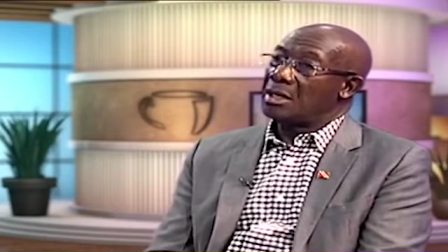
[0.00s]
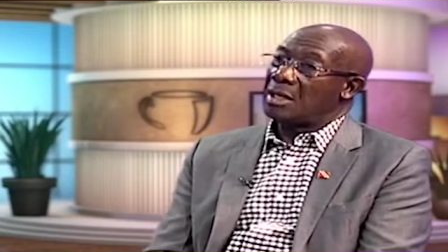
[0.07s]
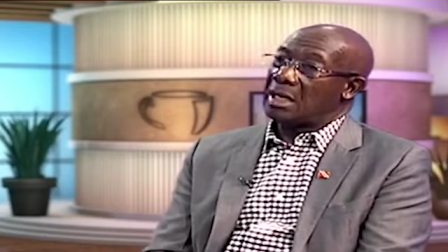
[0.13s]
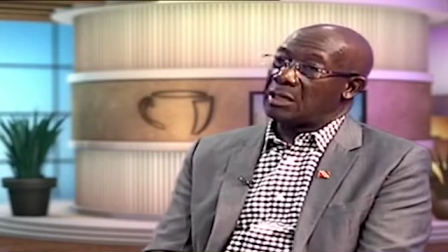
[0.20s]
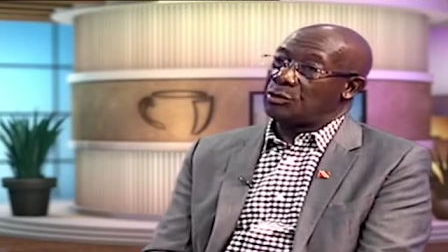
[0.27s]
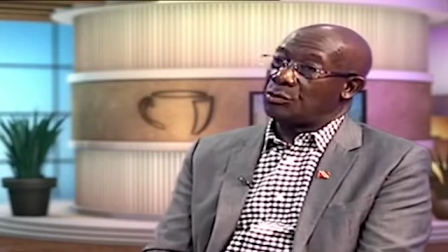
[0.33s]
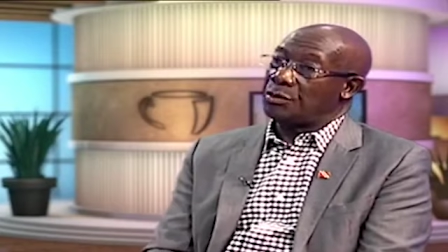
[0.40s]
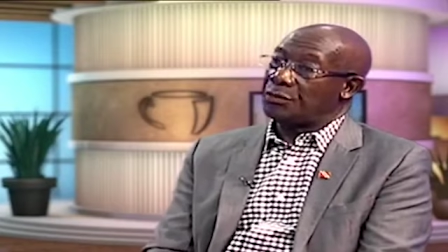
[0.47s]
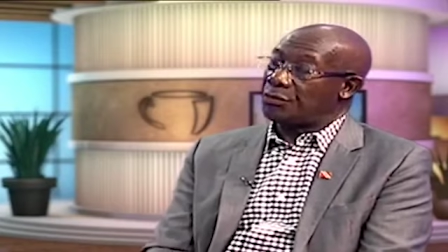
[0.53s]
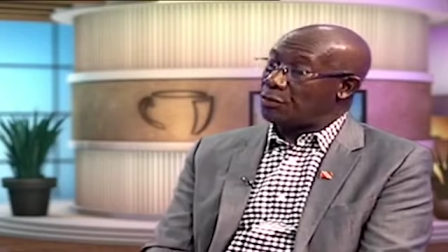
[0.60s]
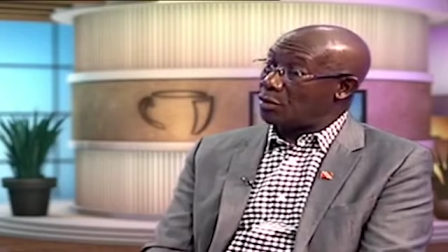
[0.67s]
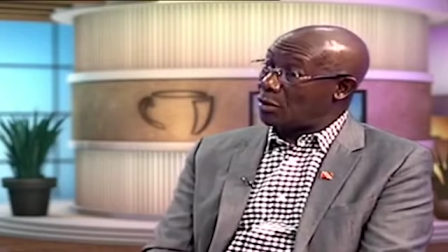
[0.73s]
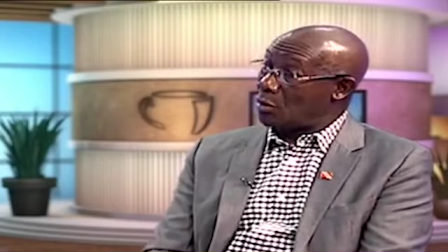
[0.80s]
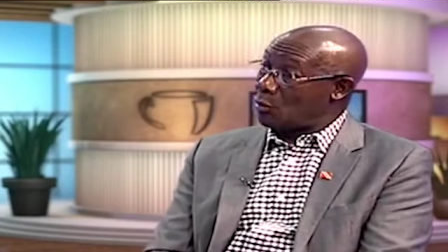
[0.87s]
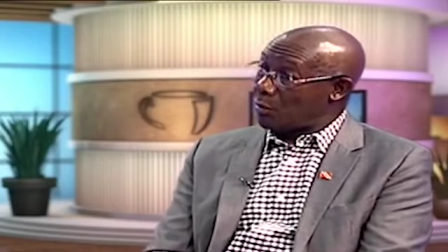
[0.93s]
I don't know if you're
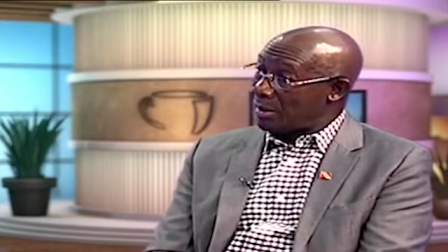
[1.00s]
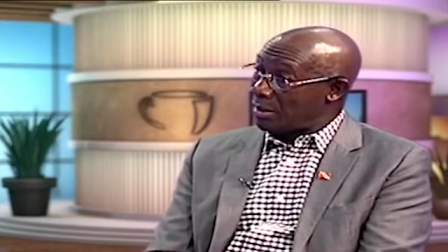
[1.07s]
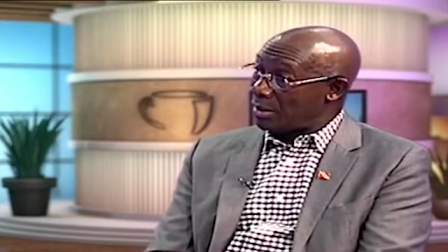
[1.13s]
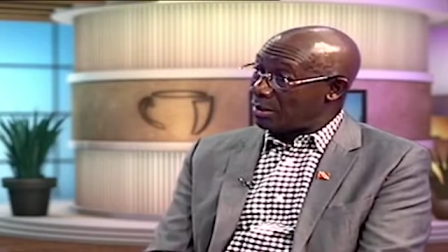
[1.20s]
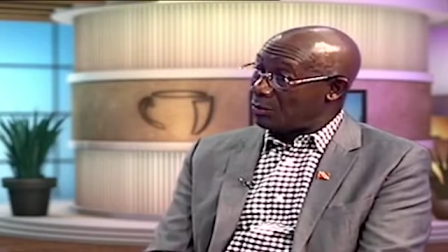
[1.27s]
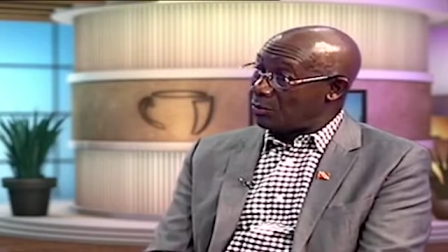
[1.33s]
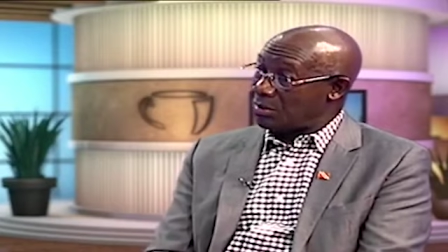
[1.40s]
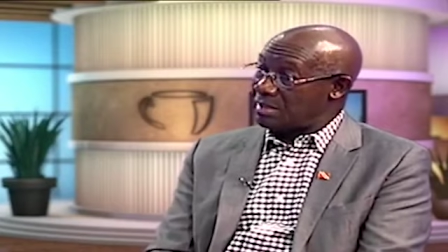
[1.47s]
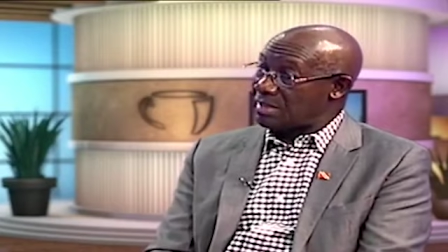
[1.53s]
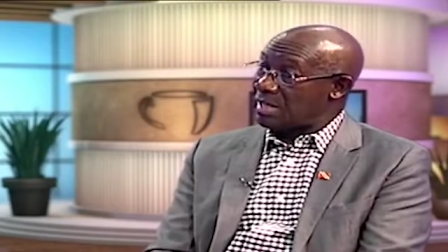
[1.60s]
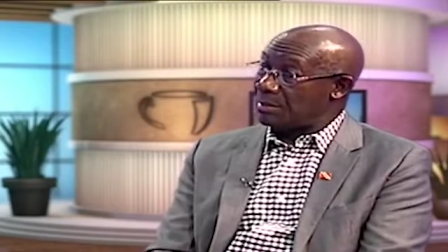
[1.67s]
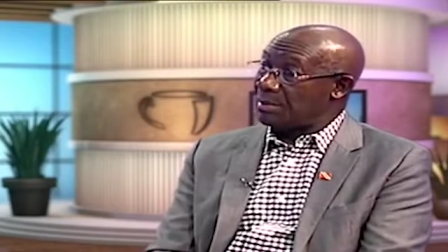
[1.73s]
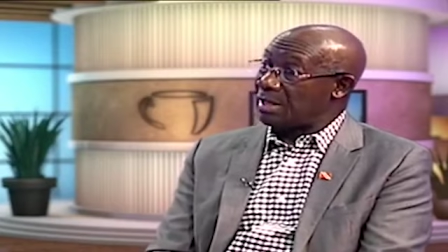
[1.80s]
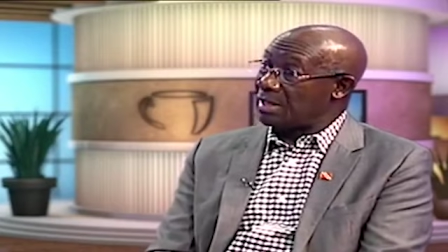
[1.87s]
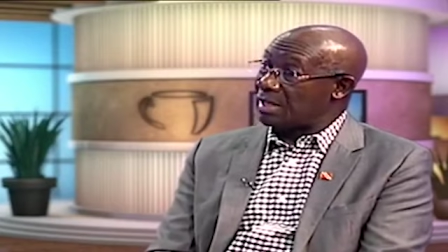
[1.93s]
all aware what is
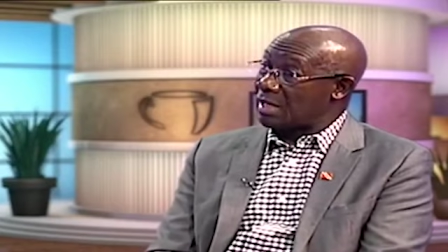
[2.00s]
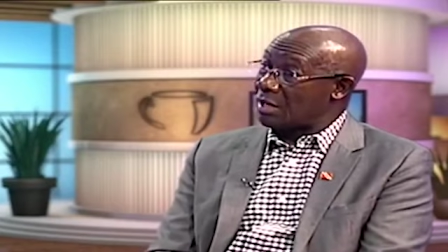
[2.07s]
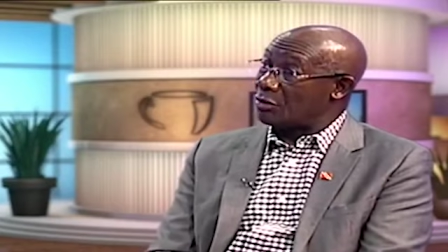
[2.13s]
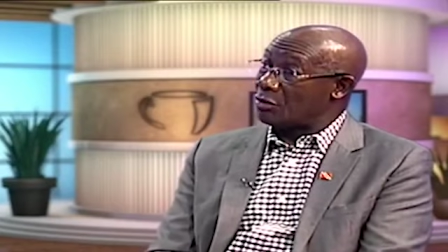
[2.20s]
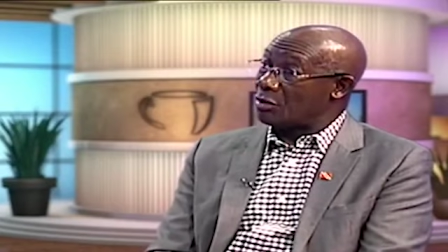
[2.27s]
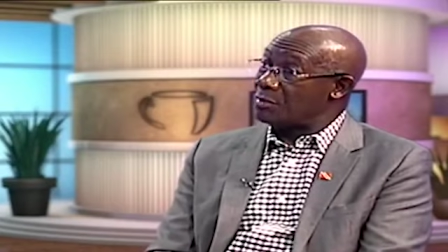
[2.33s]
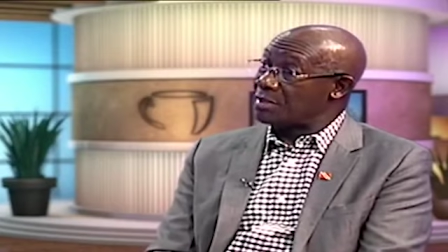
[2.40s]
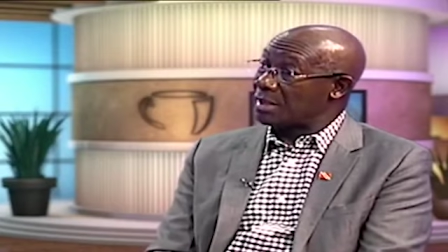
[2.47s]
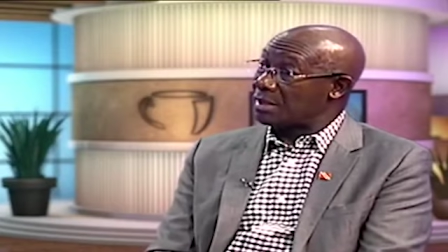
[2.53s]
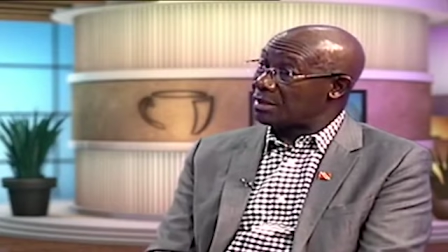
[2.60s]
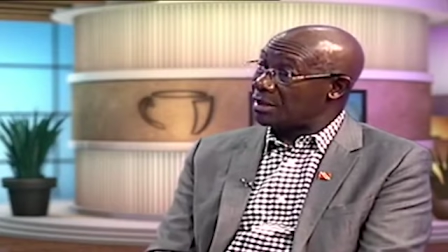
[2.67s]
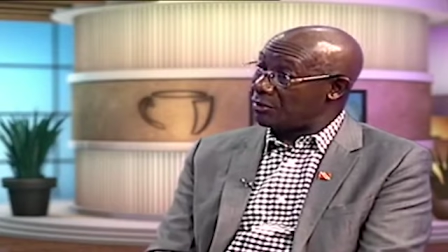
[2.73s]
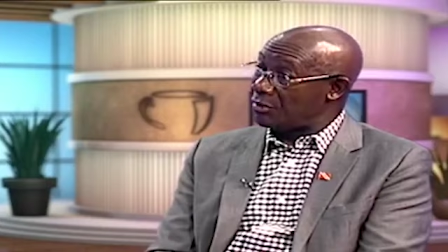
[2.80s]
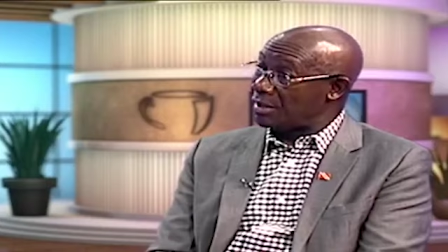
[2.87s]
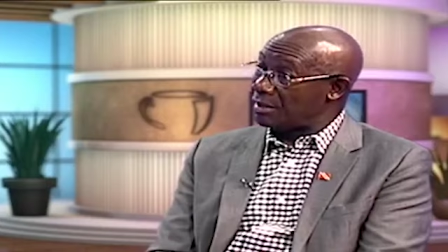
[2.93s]
happening at the CARICOM
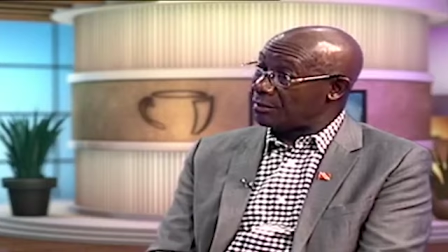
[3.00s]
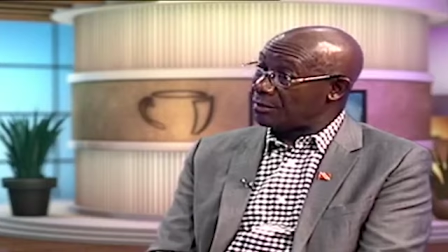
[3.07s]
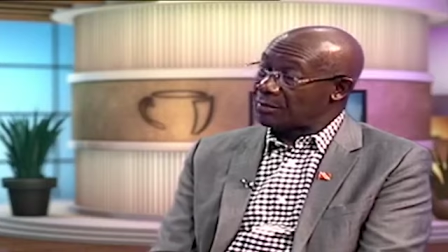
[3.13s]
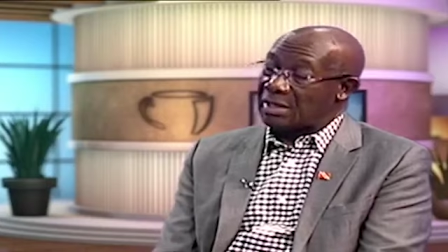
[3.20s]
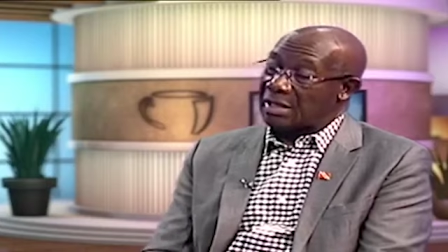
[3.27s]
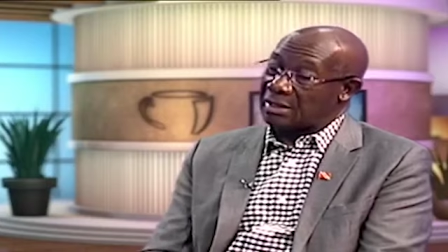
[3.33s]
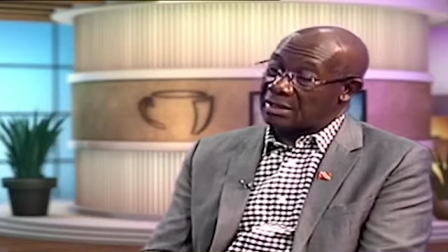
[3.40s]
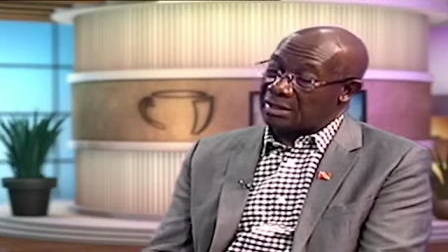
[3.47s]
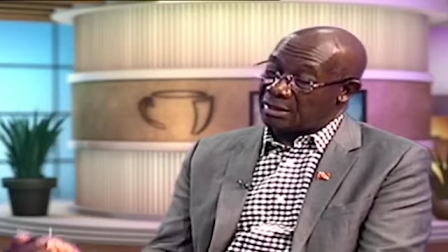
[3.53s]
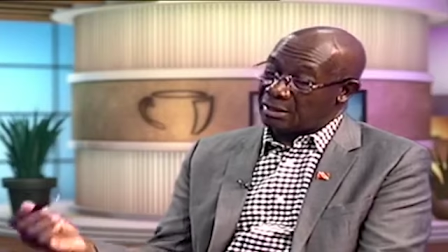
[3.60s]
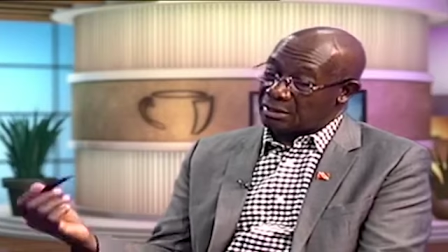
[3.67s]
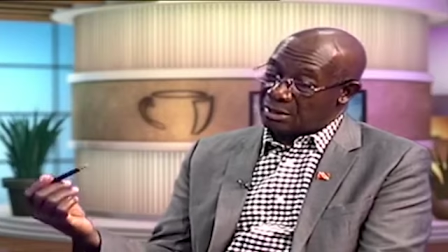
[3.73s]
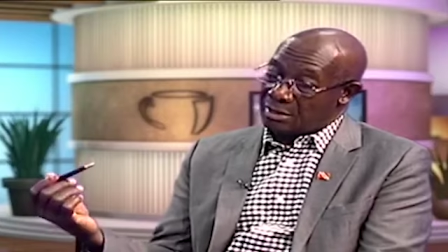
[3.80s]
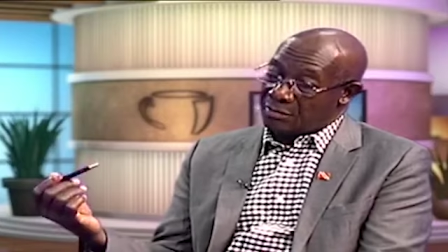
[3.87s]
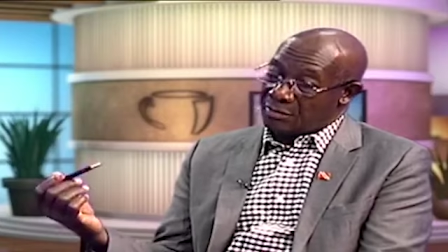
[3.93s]
Secretariat, at the
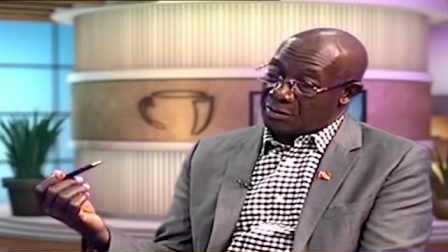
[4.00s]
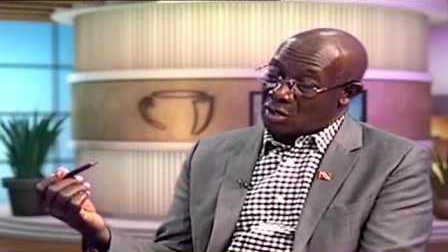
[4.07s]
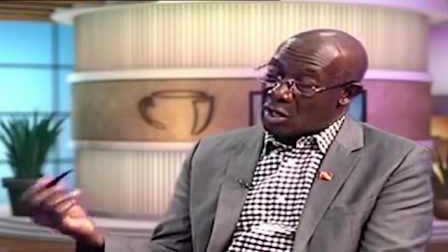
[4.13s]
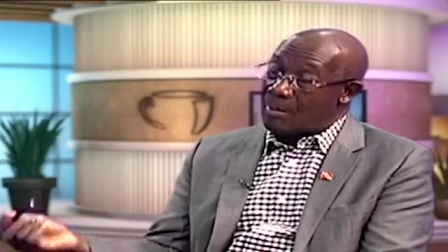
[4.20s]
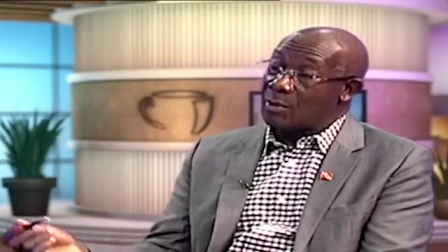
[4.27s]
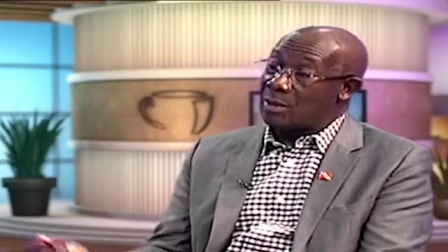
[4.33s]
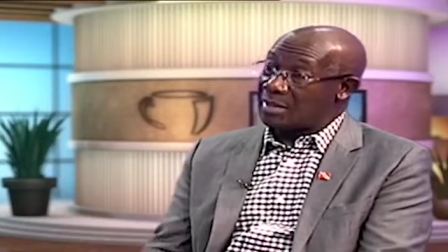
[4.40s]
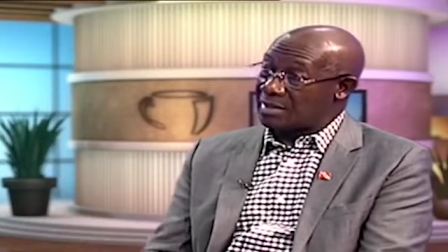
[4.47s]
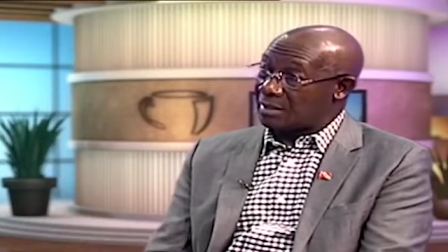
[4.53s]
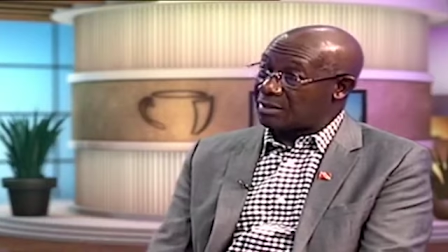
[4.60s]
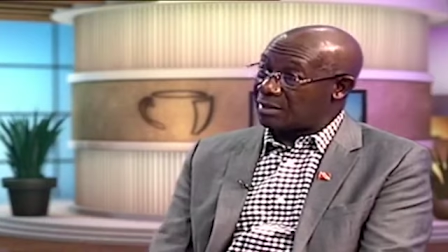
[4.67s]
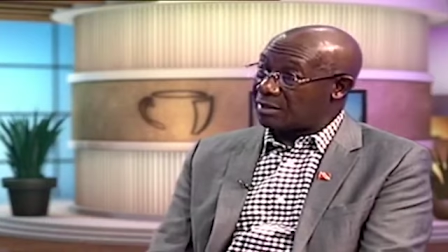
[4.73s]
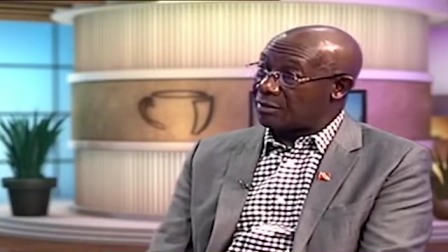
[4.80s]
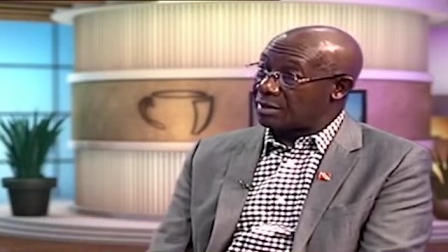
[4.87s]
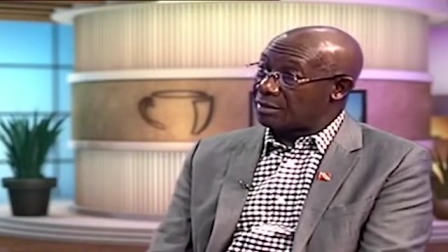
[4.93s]
Commonwealth
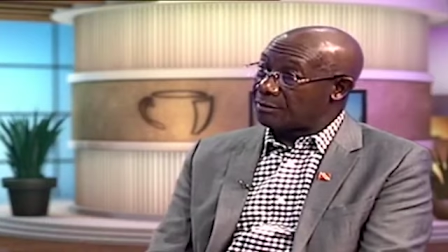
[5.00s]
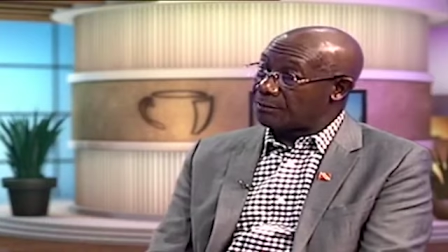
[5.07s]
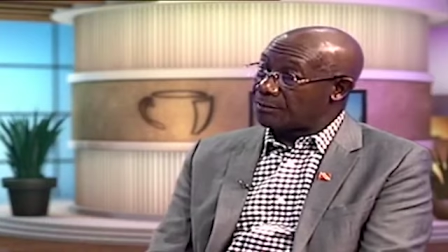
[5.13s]
Secretariat.